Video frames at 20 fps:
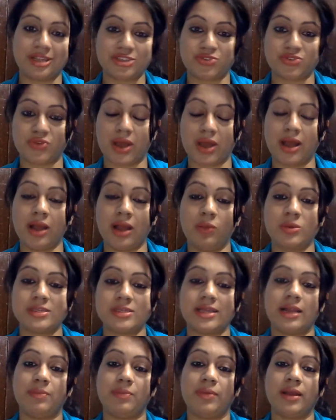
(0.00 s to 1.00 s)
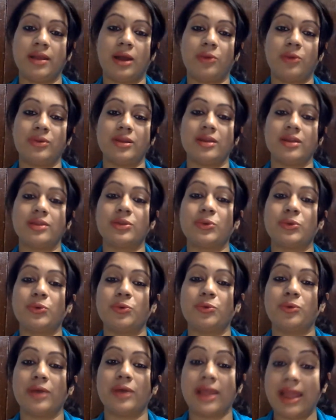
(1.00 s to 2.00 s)
the struggle was helping out
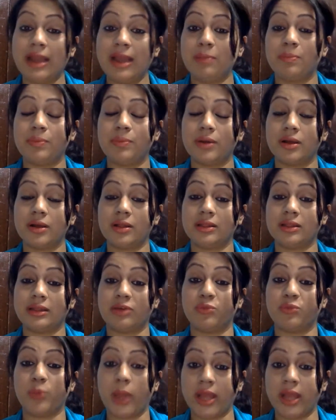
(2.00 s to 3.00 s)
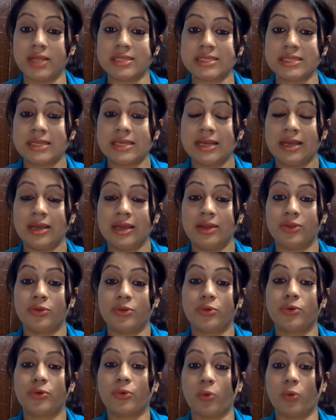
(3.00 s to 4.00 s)
to help the wings
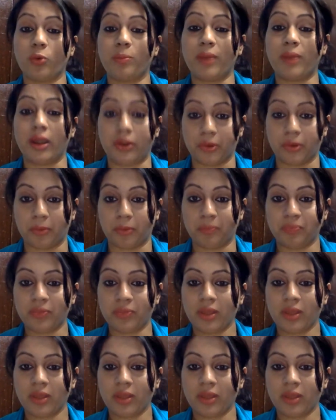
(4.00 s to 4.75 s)
to grow better.